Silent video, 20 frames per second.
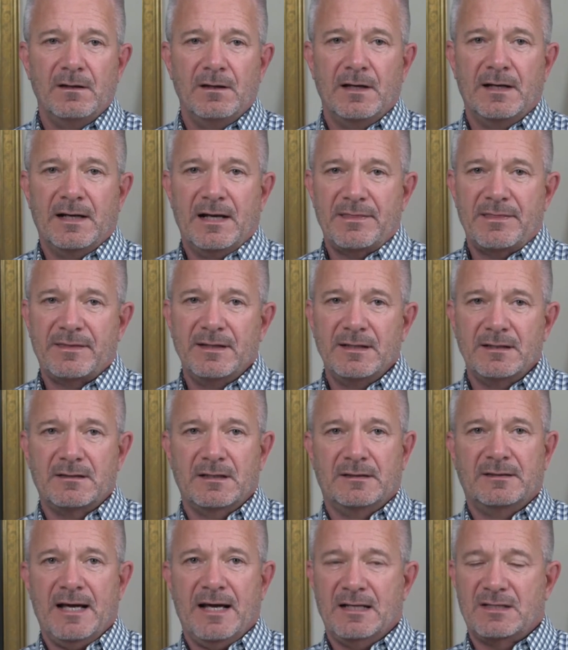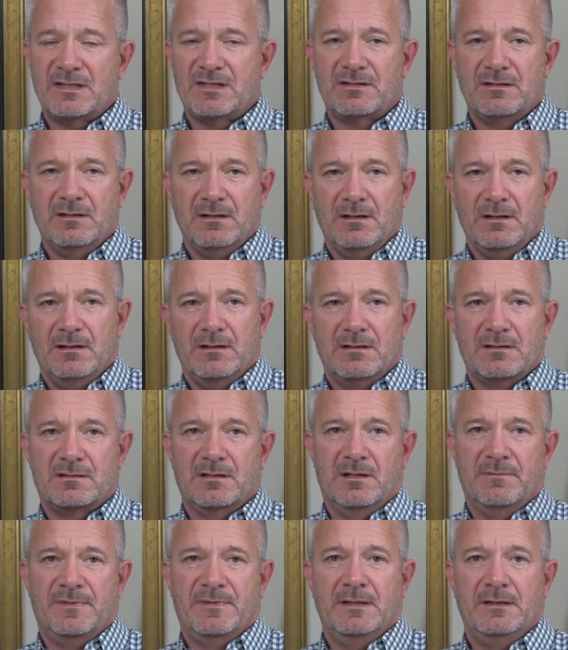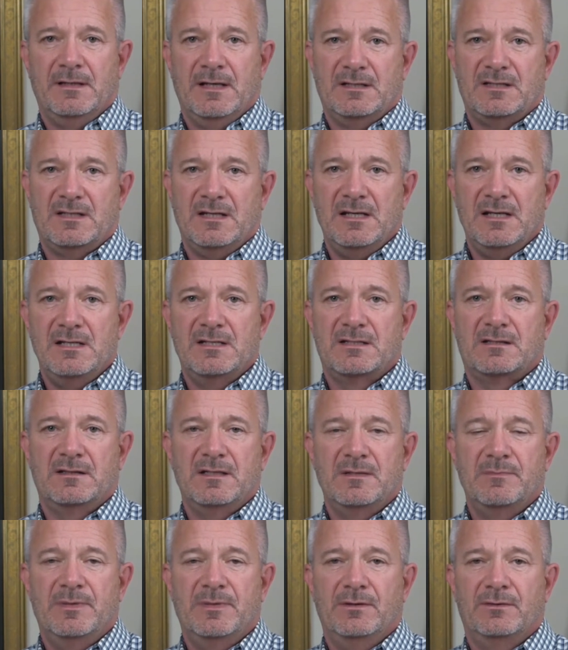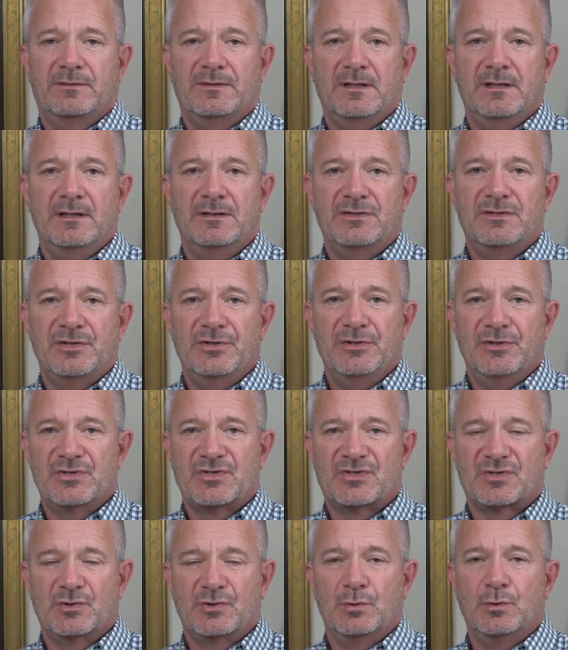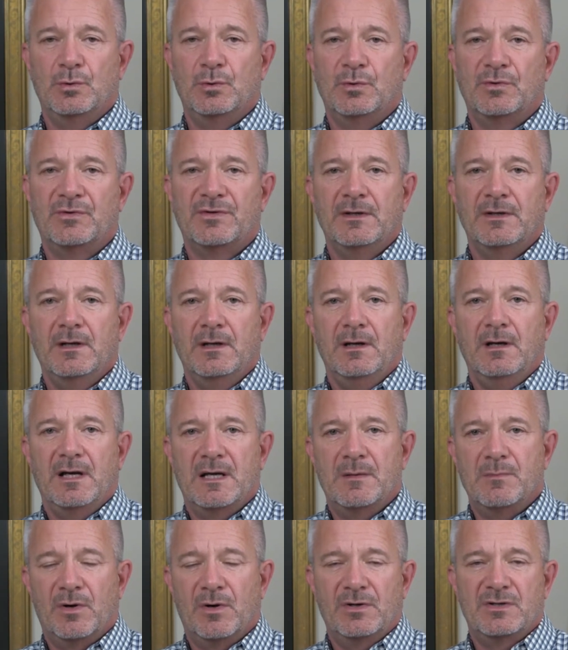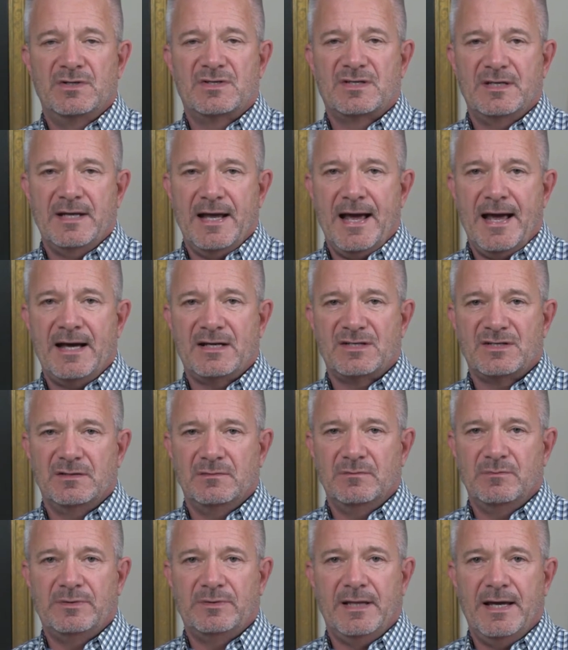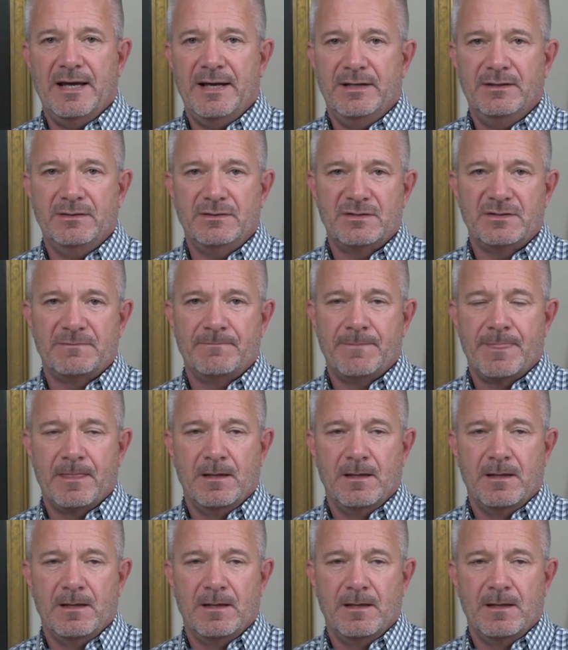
And I think that that's something that's easily built into your school's emergency action plans.